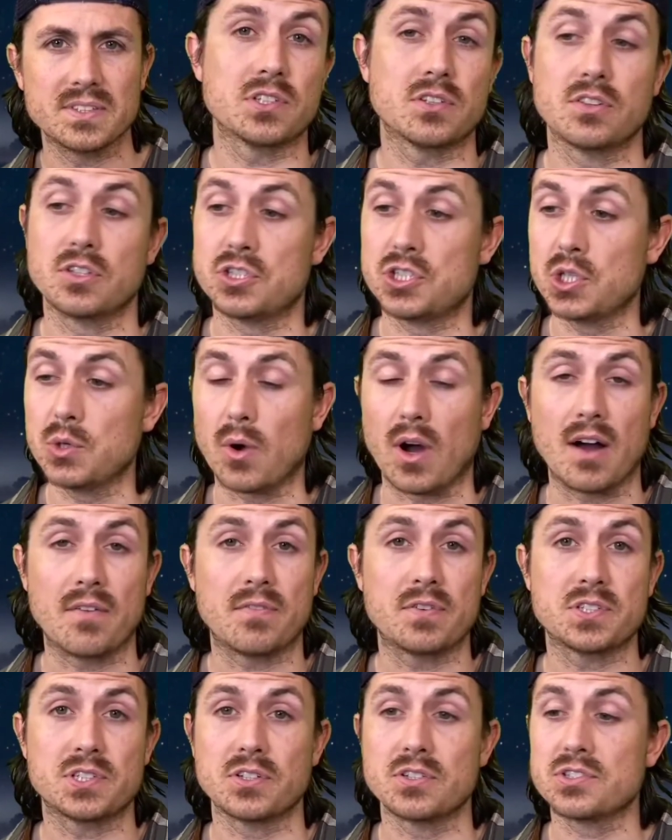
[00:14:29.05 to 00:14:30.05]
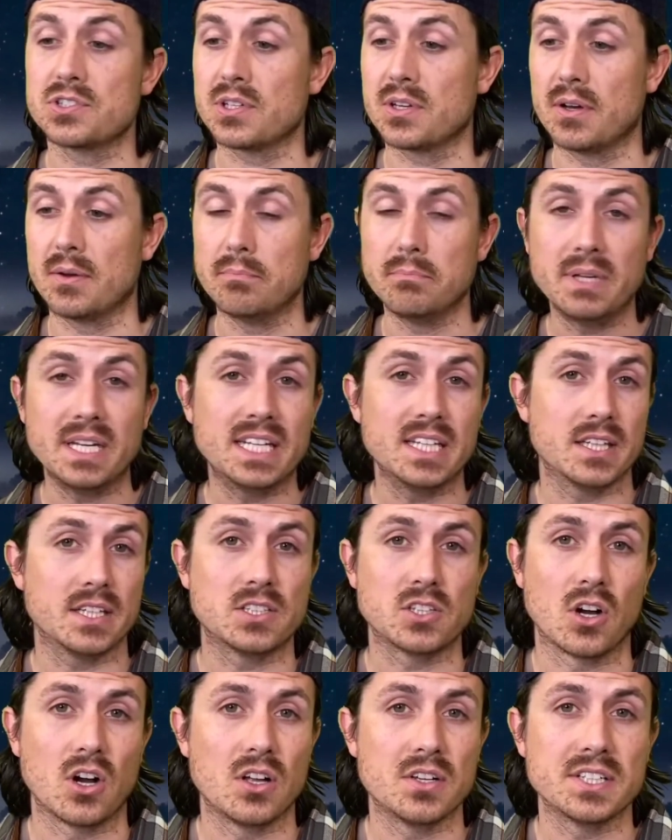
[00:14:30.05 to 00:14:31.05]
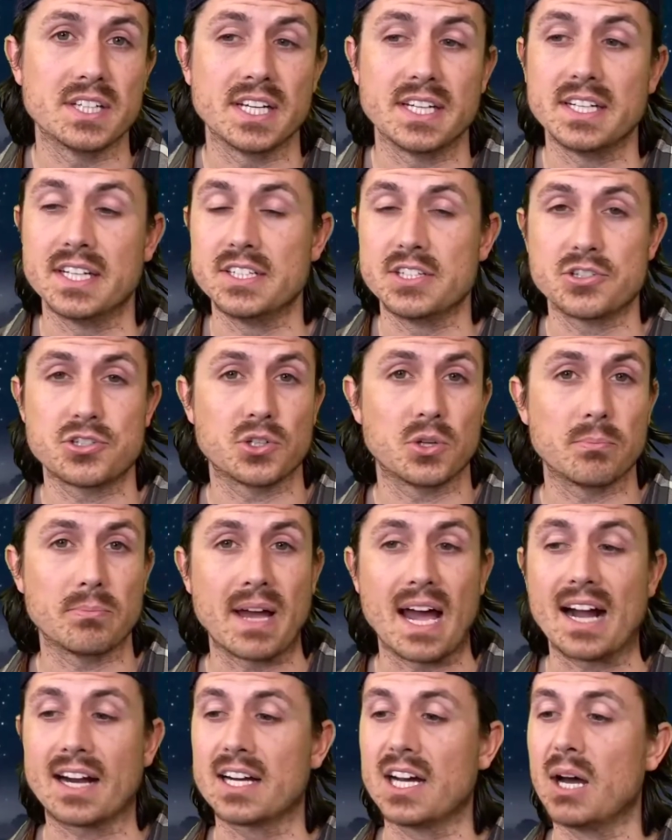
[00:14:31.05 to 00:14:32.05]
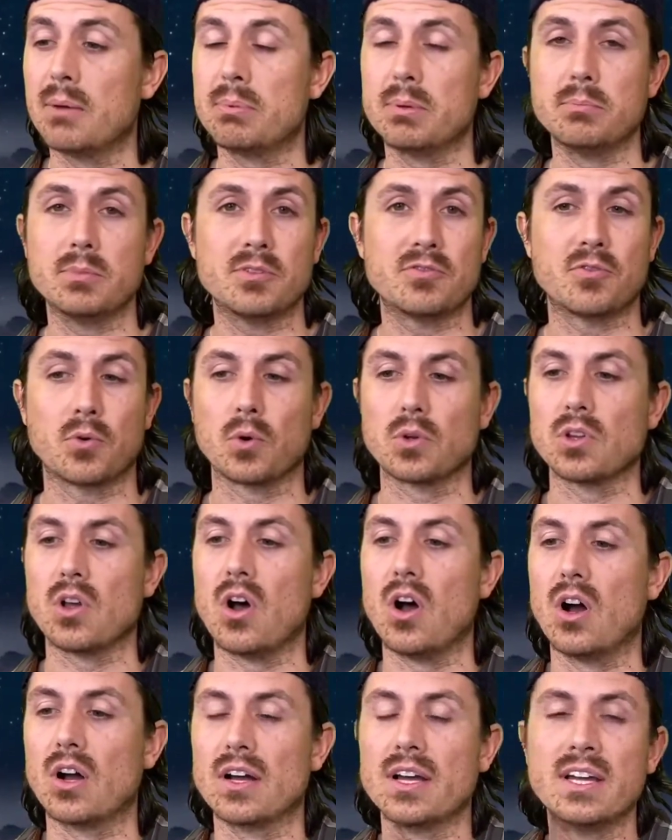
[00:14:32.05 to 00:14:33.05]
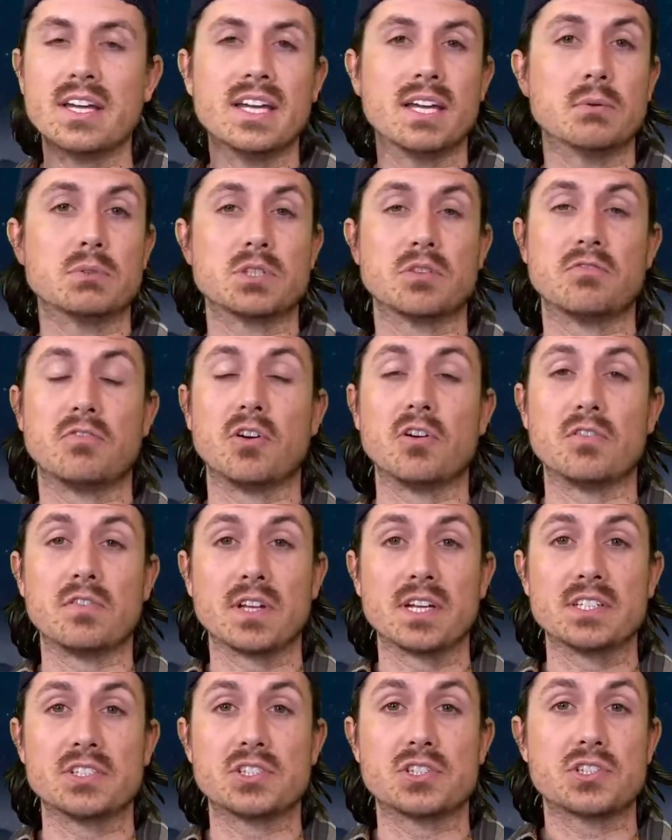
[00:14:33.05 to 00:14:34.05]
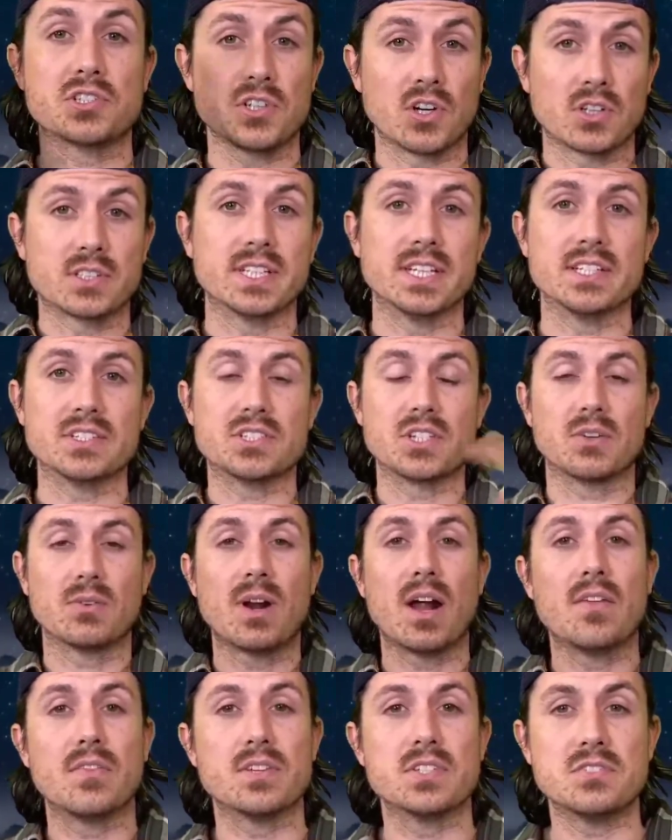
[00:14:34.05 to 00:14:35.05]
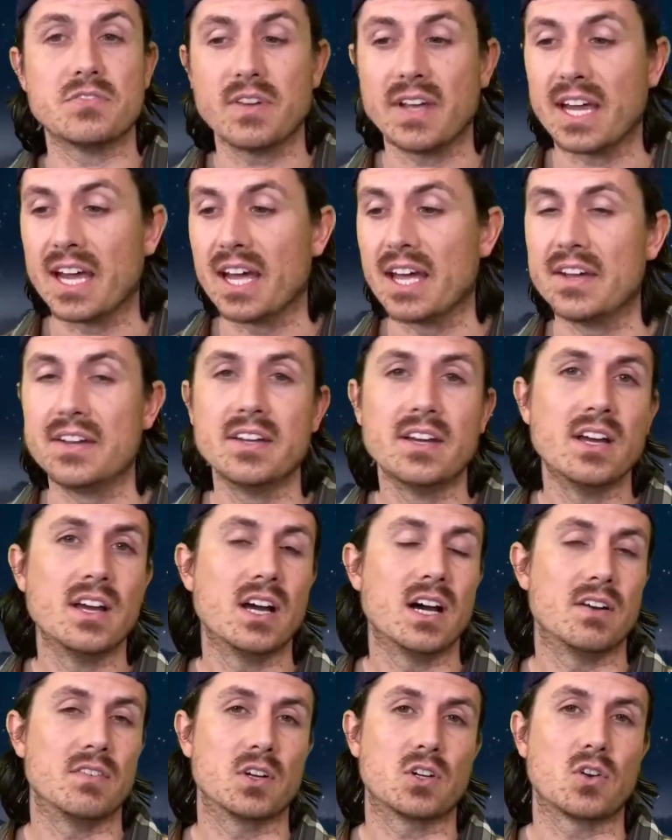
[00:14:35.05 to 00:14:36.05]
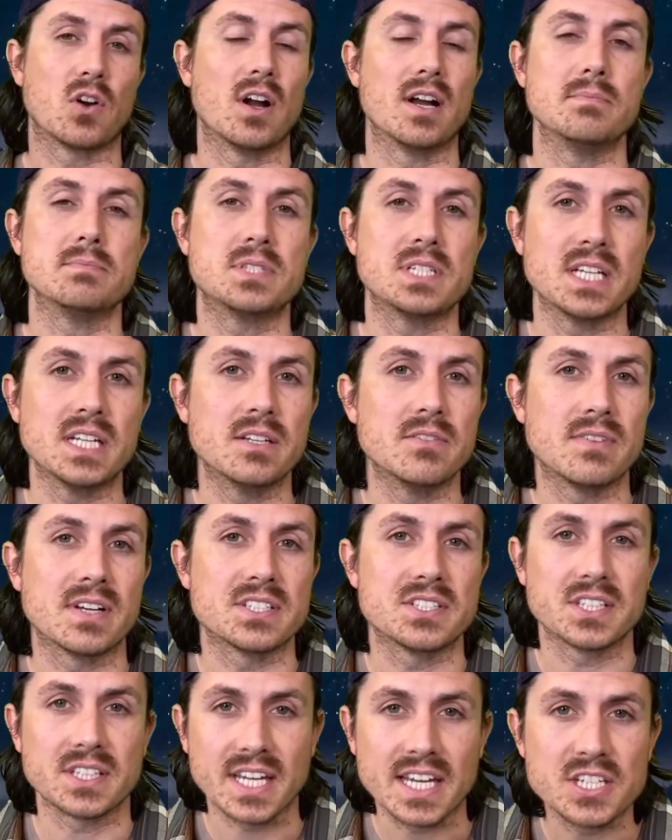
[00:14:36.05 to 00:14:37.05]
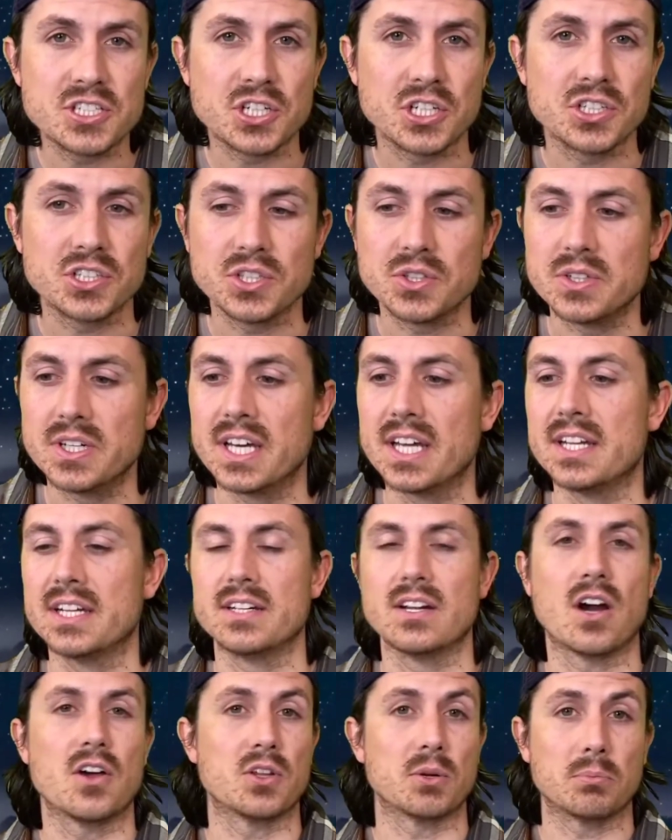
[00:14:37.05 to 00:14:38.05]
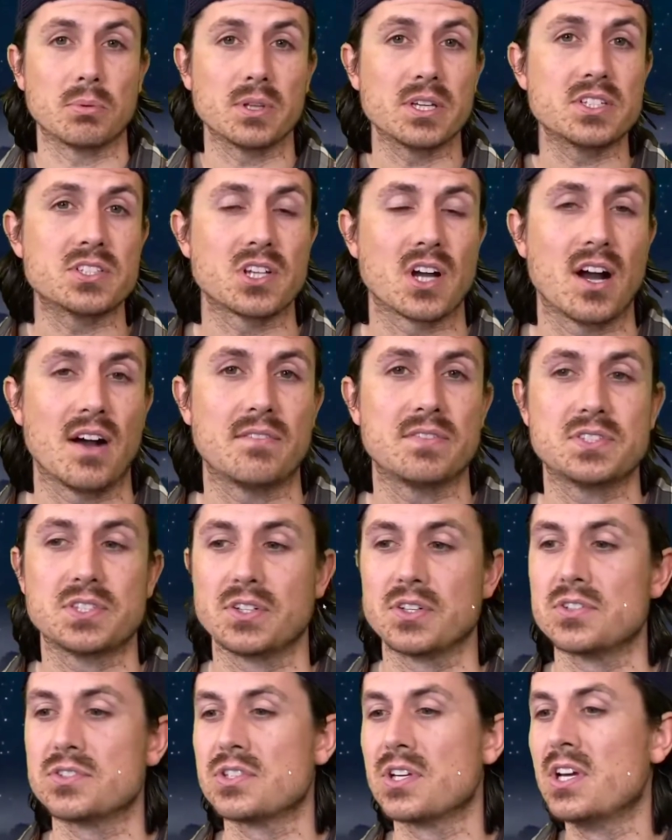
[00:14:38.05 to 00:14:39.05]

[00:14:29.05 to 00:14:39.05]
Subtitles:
The 2 officers immediately called in additional backup, and before long, it was a full-fledged circus around this van of a crime scene investigation unit and other police officers.